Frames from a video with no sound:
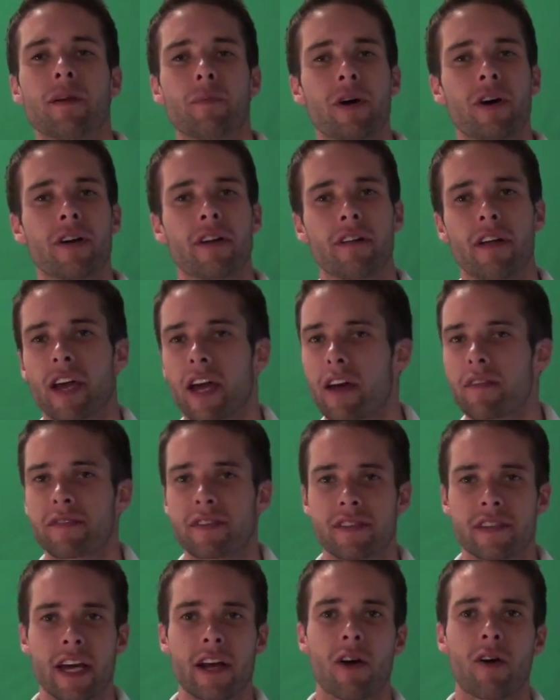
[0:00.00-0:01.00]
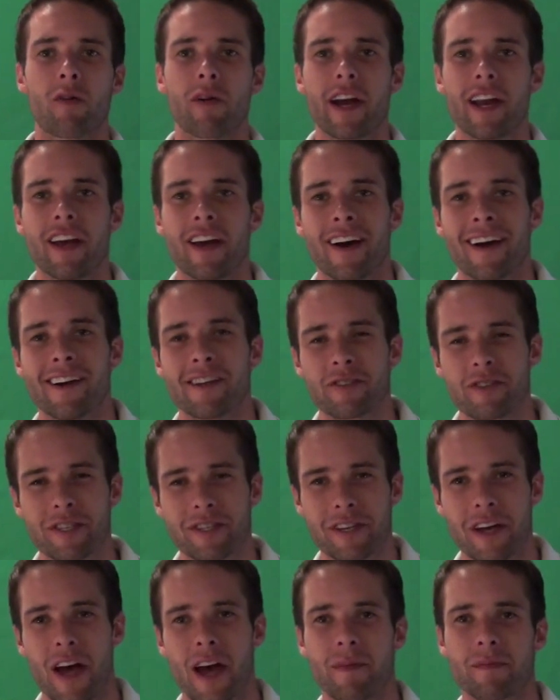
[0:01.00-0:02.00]
about it like I've said already 100
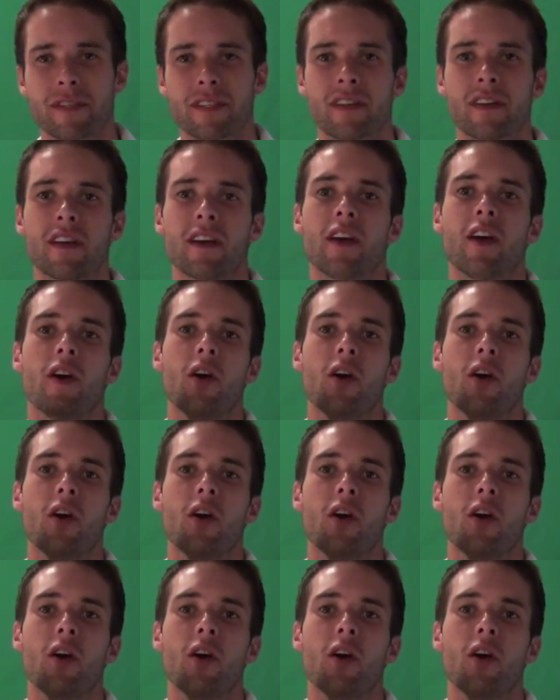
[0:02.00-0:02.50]
times.